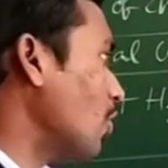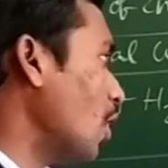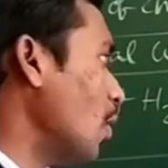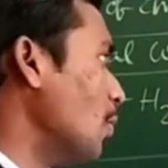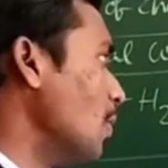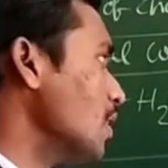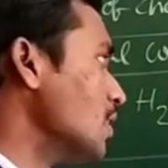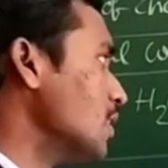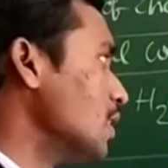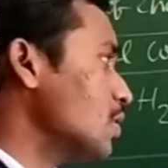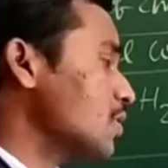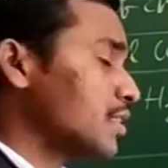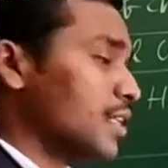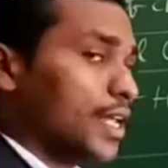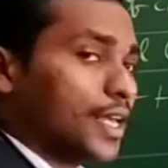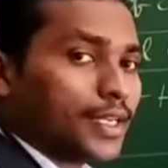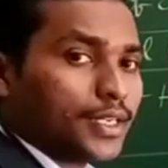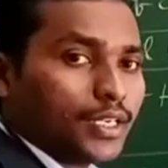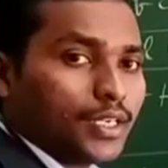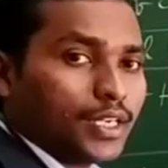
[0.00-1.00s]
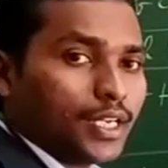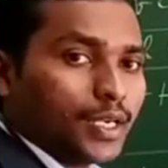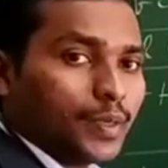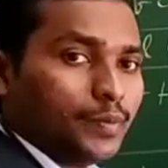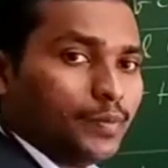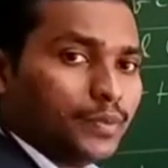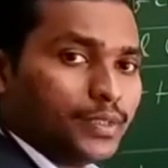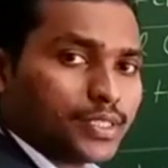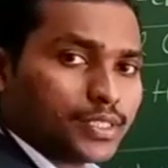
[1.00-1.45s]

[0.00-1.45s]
formation of Slacker-Lime,